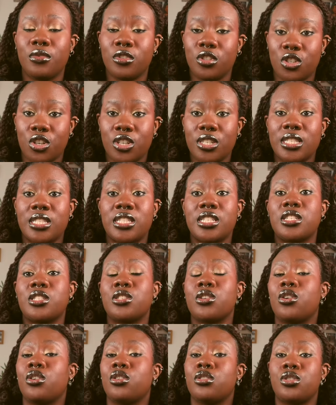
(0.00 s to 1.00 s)
justice
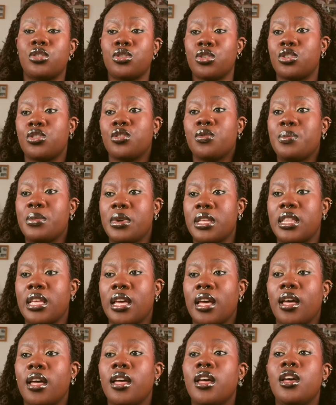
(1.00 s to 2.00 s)
on social
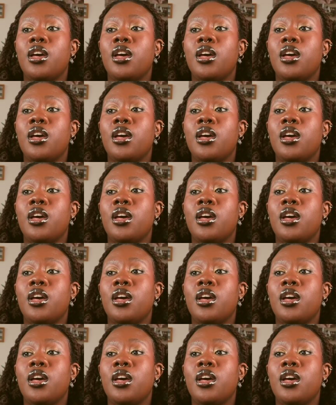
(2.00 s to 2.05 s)
media